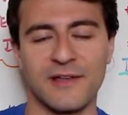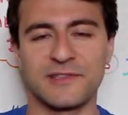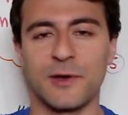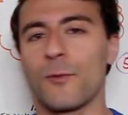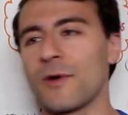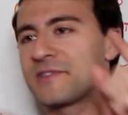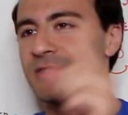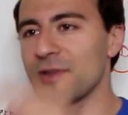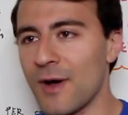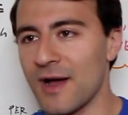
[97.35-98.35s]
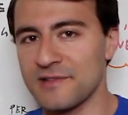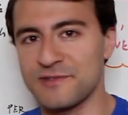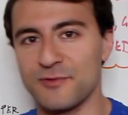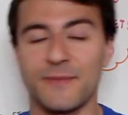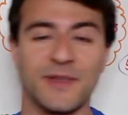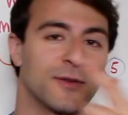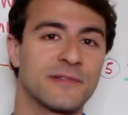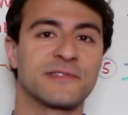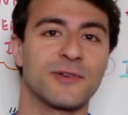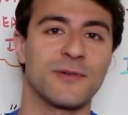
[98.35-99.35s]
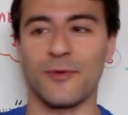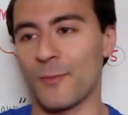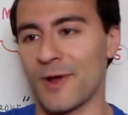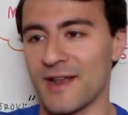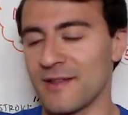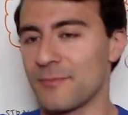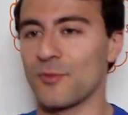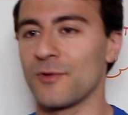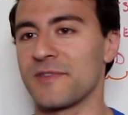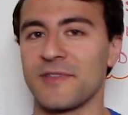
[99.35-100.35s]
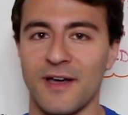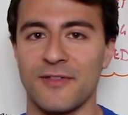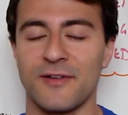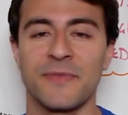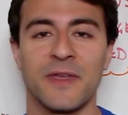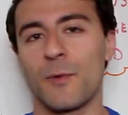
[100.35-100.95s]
So once you know how to swim and you can swim from one end of the pool to the other,